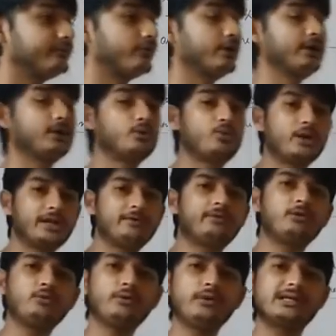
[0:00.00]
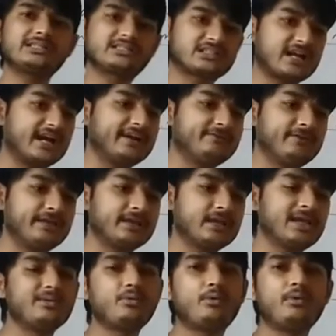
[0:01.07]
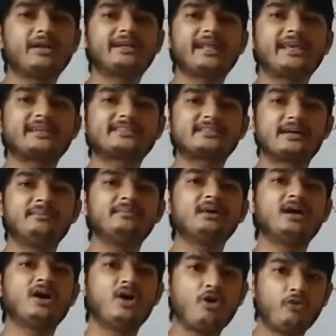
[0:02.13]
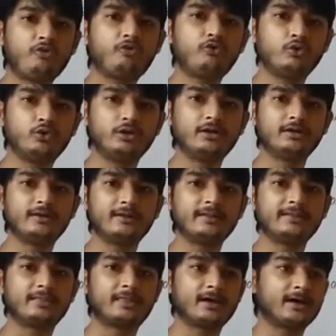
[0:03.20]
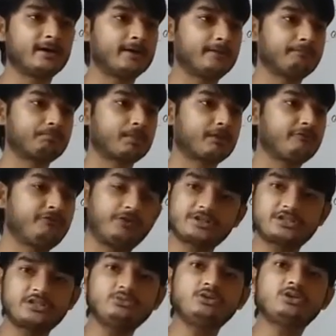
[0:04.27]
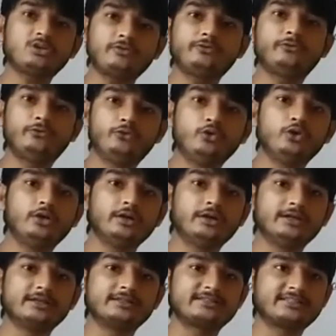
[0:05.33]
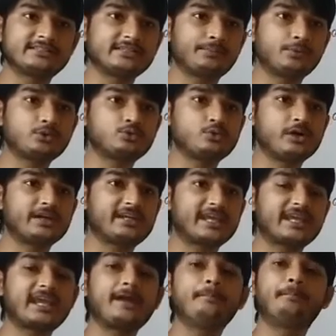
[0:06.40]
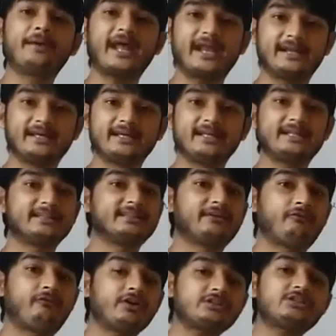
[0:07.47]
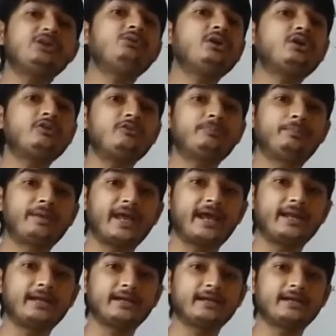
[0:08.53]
falling. Whenever we are starving, we will take some food. The first unit of food, say suppose we are taking bread, the first unit of bread